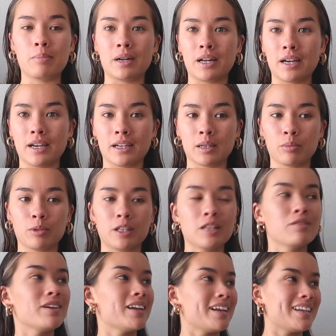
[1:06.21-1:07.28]
but I
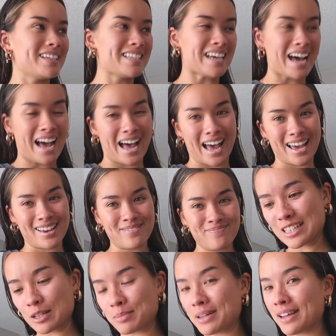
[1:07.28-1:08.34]
completely ran out of time.
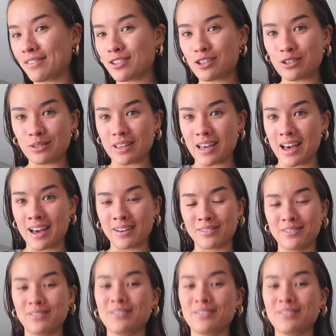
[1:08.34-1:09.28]
So I'm gonna have to do that